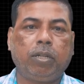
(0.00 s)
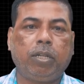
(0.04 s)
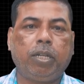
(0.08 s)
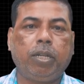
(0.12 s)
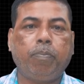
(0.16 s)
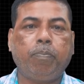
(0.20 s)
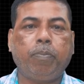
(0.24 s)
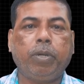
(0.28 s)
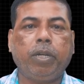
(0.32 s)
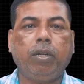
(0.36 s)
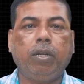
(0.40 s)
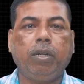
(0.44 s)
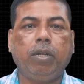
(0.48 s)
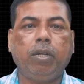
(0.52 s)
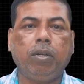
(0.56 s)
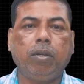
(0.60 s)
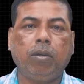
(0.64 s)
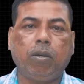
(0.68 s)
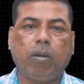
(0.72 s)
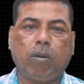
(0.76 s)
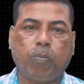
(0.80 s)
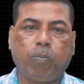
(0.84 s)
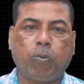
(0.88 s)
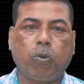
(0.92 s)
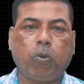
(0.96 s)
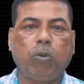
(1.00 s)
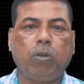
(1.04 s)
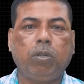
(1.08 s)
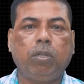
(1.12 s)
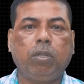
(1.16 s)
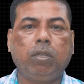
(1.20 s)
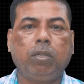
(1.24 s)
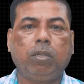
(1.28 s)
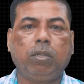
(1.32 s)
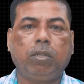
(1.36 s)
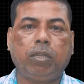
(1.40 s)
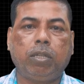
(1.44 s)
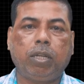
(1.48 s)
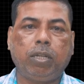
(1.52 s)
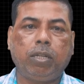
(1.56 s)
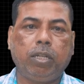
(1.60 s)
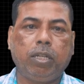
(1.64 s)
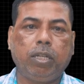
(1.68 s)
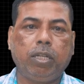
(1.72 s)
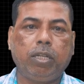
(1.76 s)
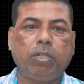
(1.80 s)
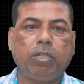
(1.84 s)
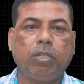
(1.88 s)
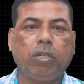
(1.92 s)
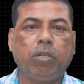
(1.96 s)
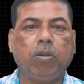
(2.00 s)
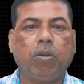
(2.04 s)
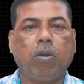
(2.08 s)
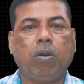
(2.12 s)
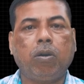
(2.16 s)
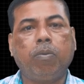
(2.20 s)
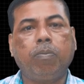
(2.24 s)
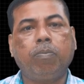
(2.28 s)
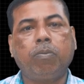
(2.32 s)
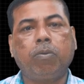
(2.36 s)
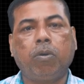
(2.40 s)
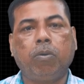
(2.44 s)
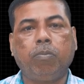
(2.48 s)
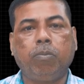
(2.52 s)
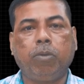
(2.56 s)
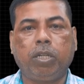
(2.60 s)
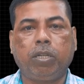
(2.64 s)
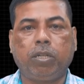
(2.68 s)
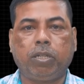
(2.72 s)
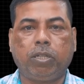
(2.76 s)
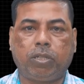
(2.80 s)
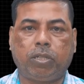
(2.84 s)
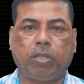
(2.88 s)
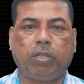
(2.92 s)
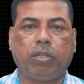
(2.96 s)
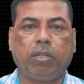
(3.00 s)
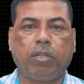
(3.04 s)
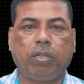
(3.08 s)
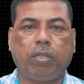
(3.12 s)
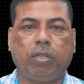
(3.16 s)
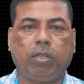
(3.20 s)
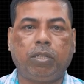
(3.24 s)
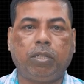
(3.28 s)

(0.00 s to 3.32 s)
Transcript: depending upon the nature of communication,